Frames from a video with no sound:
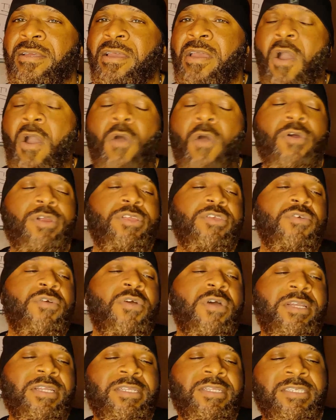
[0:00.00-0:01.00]
Are you going
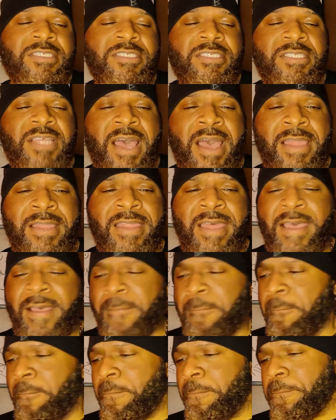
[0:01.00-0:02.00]
to decide
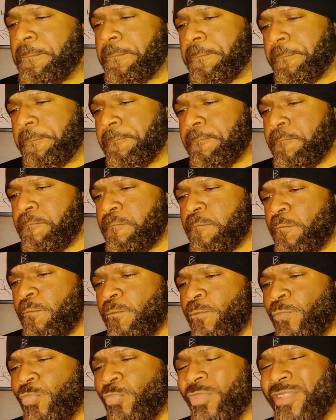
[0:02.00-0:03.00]
that
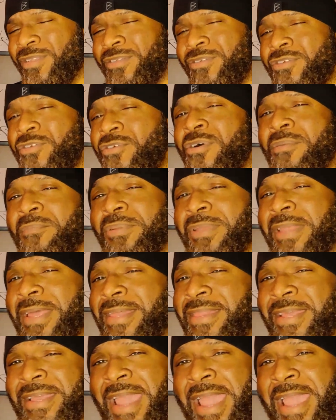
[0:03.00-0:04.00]
you're going to play
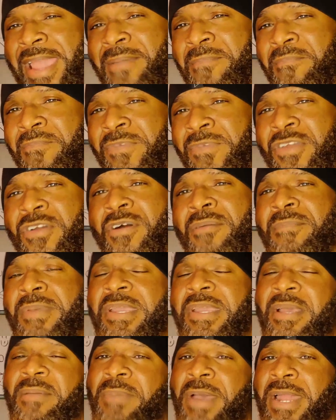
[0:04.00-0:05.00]
the game? You're going to be
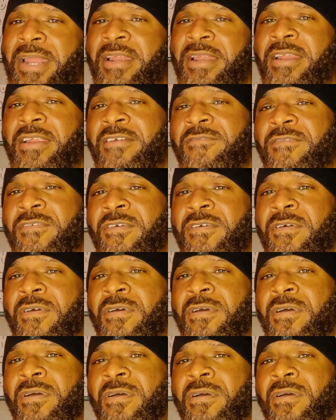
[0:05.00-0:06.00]
competitive?
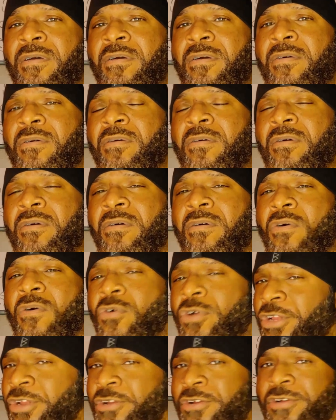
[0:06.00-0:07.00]
Or
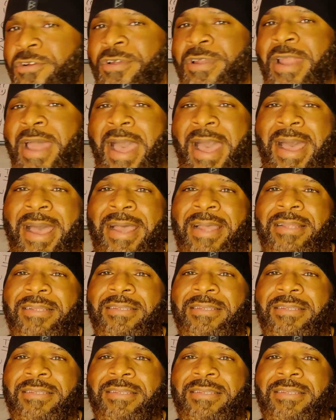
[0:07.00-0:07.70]
you're not?